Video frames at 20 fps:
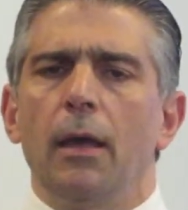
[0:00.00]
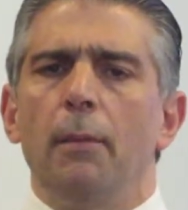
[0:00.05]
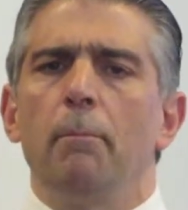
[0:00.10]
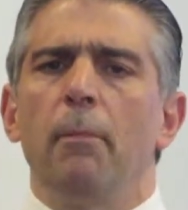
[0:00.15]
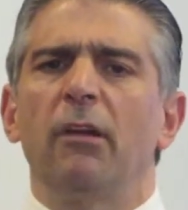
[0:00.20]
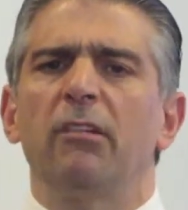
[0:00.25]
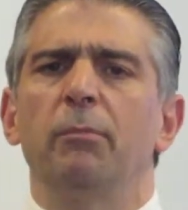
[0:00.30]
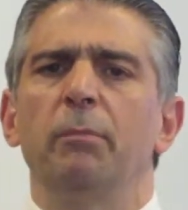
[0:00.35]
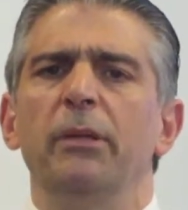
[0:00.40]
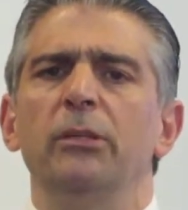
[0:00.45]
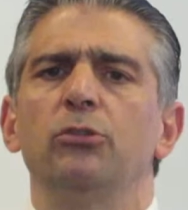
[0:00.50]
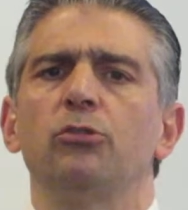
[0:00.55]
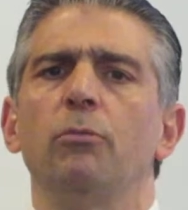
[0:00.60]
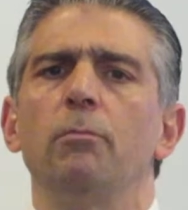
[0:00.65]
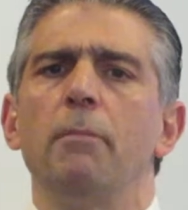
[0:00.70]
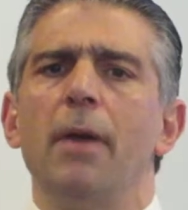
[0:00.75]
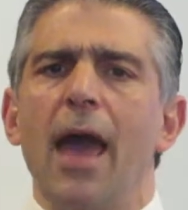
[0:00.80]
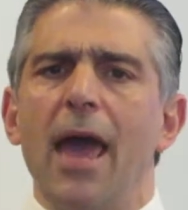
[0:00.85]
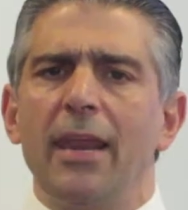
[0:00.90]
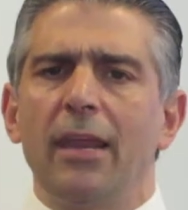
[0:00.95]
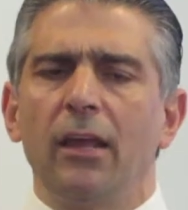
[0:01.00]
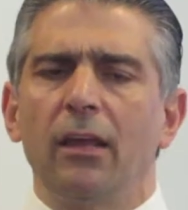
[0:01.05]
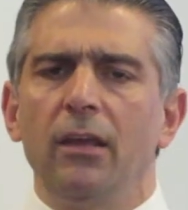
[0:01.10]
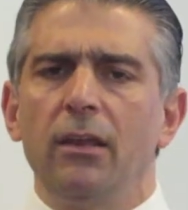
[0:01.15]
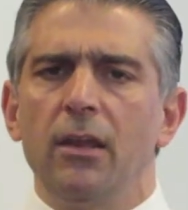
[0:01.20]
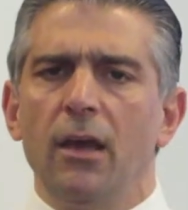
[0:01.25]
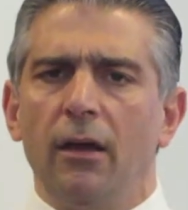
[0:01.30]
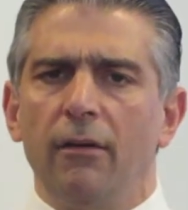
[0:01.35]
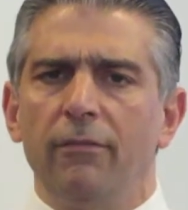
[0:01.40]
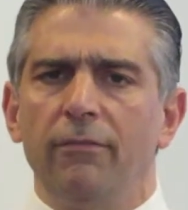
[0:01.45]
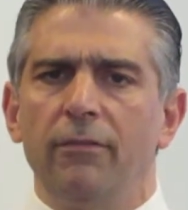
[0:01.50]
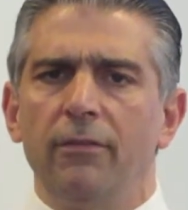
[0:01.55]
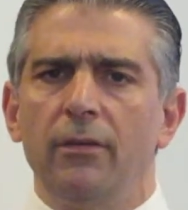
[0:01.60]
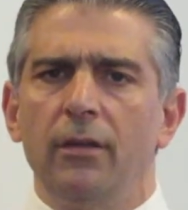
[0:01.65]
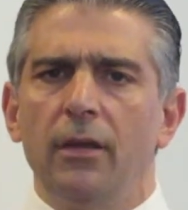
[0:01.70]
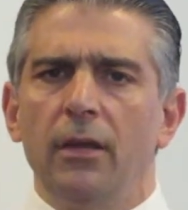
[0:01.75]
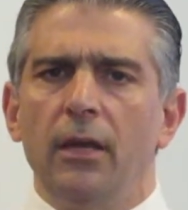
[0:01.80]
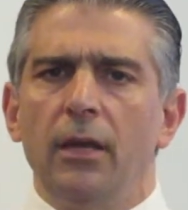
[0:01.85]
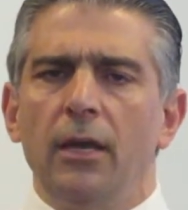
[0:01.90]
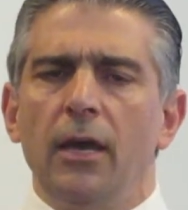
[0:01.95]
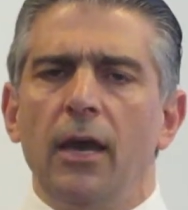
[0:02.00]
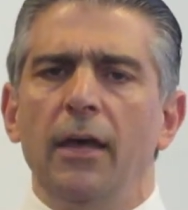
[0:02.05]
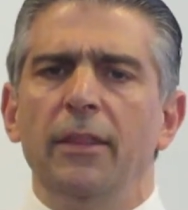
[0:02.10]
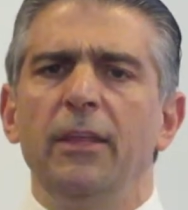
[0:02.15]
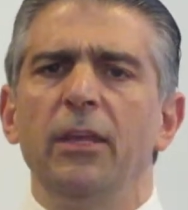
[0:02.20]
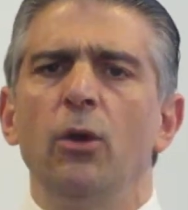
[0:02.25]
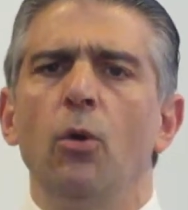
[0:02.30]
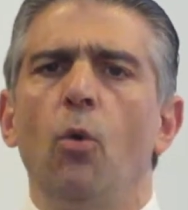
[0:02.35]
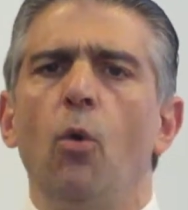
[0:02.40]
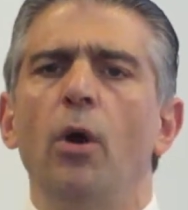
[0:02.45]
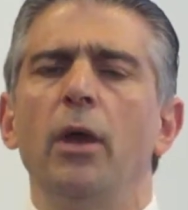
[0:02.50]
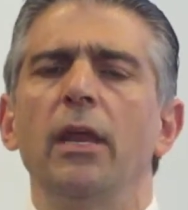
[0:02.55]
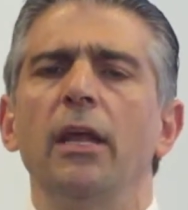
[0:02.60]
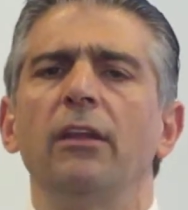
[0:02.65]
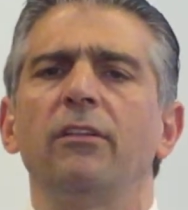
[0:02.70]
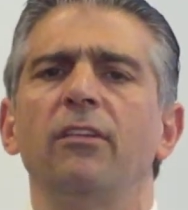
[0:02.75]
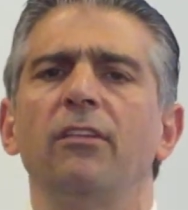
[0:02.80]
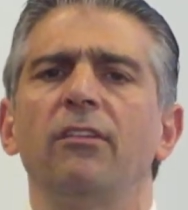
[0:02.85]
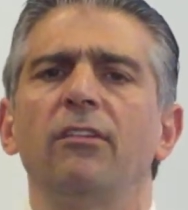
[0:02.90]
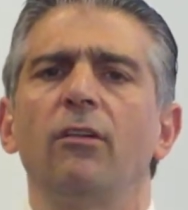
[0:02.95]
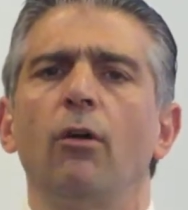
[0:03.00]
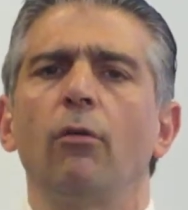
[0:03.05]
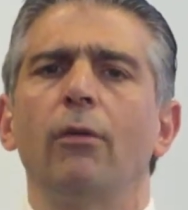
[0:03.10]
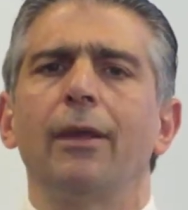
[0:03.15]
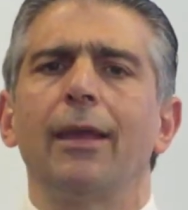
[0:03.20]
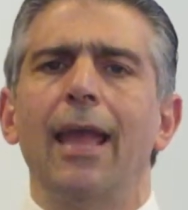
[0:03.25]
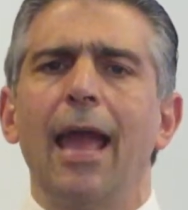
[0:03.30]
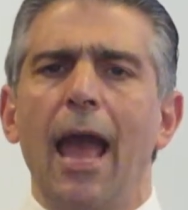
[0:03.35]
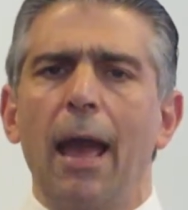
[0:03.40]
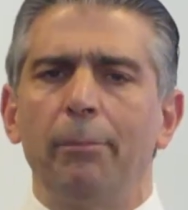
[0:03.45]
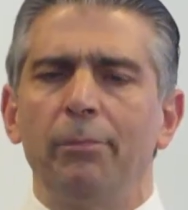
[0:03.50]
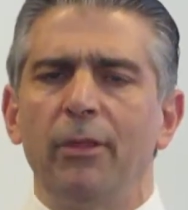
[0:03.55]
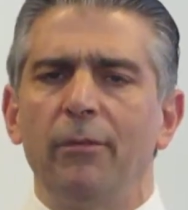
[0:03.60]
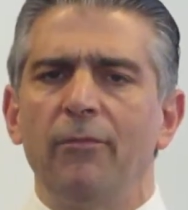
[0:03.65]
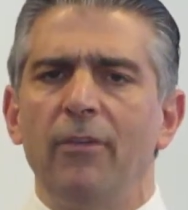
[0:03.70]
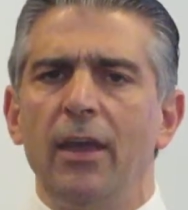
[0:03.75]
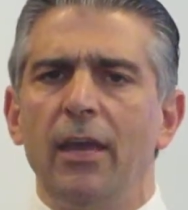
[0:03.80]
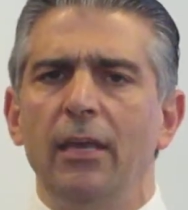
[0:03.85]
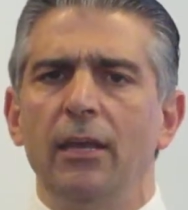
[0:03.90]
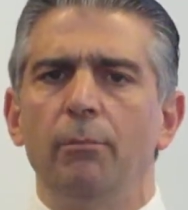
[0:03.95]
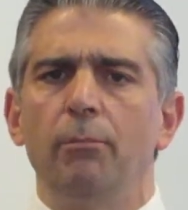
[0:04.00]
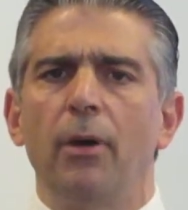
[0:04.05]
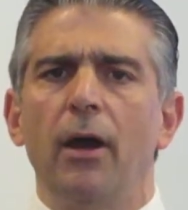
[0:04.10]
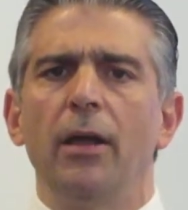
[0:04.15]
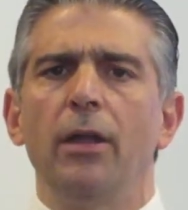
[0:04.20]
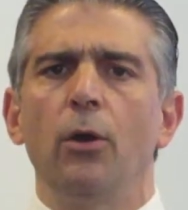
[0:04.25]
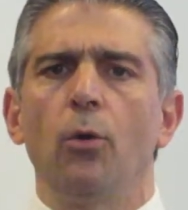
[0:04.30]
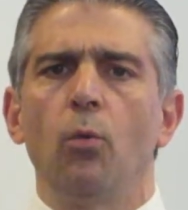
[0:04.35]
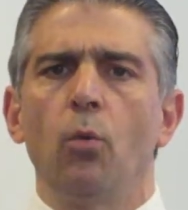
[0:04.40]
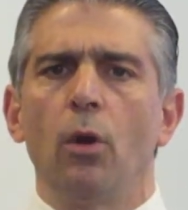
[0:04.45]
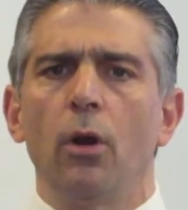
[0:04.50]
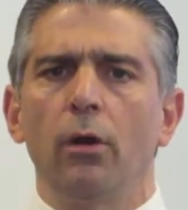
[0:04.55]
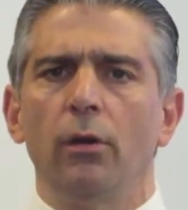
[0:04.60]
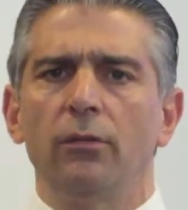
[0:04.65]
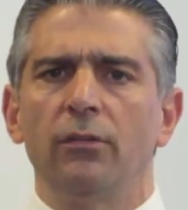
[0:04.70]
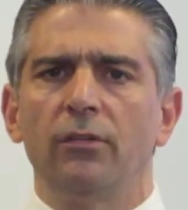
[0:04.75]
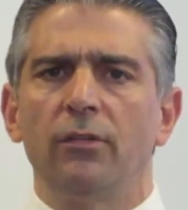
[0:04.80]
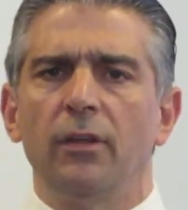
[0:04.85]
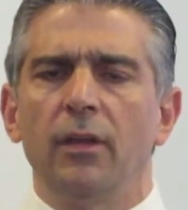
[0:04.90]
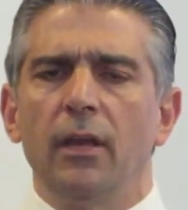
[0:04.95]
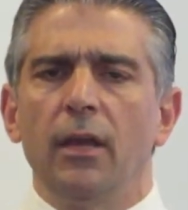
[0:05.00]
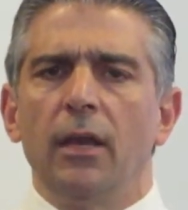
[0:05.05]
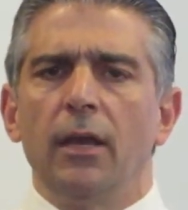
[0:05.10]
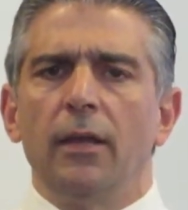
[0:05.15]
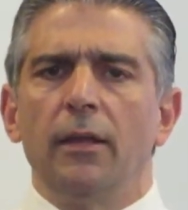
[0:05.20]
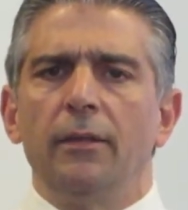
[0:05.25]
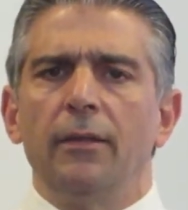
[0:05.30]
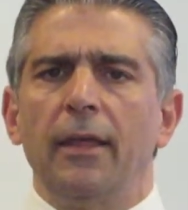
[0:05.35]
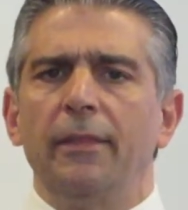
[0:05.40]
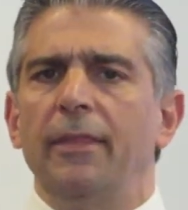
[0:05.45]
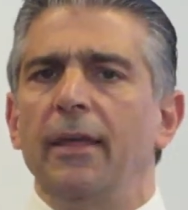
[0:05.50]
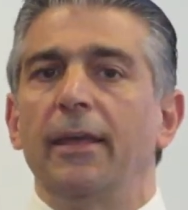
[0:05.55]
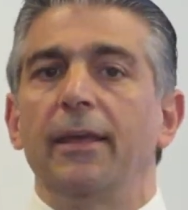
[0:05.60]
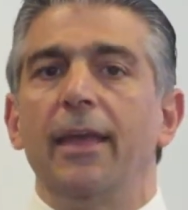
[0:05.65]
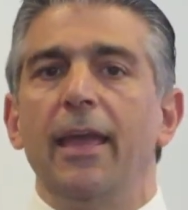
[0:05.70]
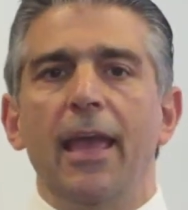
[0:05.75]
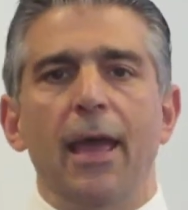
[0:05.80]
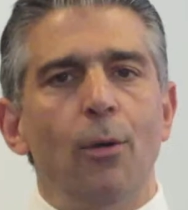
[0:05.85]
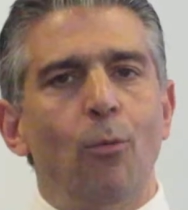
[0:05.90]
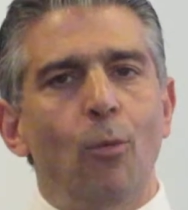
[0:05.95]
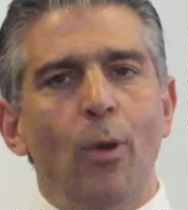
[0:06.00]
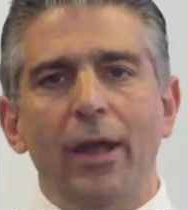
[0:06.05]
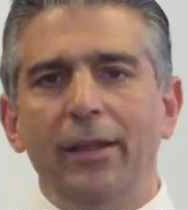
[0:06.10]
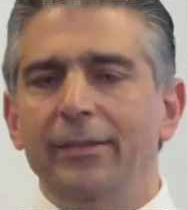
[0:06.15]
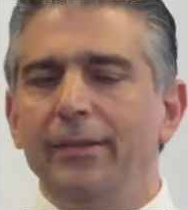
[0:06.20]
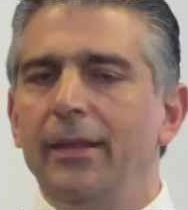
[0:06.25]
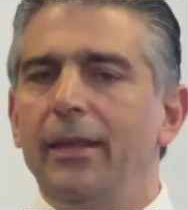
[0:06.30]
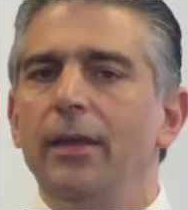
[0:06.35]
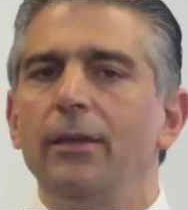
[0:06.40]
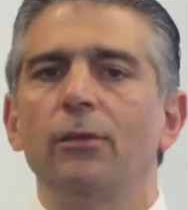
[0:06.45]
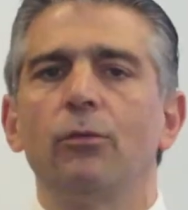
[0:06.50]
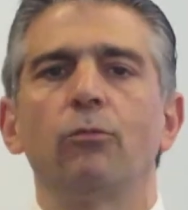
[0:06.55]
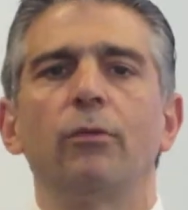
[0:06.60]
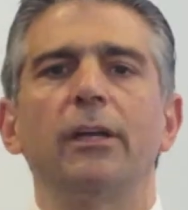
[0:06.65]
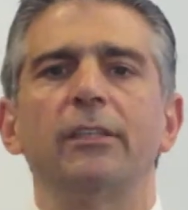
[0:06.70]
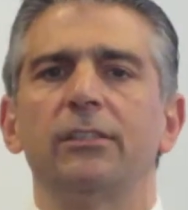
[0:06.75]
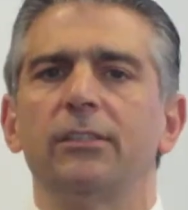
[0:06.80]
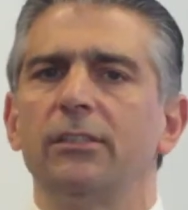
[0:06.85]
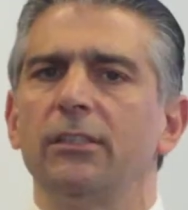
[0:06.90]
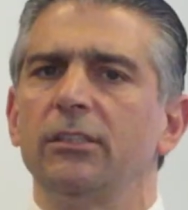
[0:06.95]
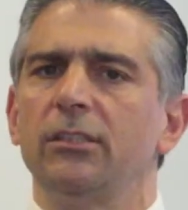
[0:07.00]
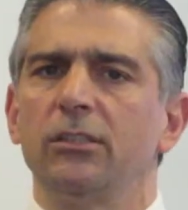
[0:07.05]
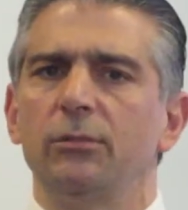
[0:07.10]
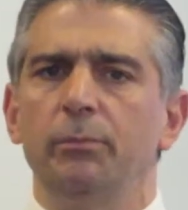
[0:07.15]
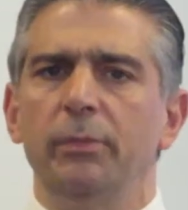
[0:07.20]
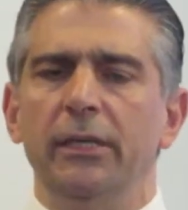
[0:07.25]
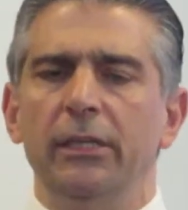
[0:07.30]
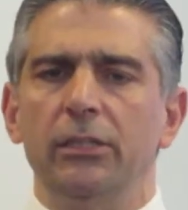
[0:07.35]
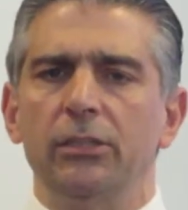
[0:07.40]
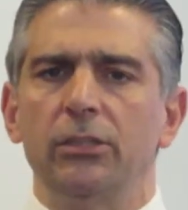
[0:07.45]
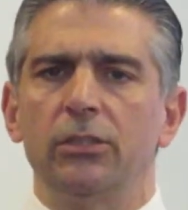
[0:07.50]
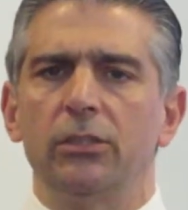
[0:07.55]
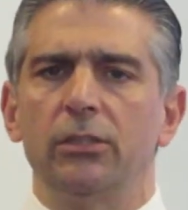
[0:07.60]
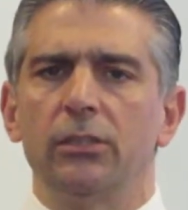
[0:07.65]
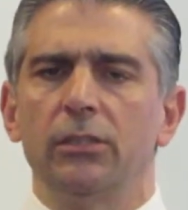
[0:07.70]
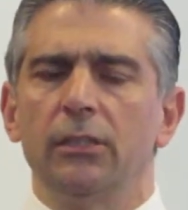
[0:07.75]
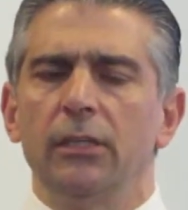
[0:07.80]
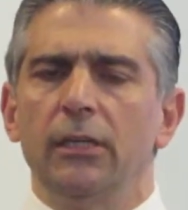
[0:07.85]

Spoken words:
must be dramatic enough, that the audience is so captivated by your words that they can't wait to hear the rest of the speech.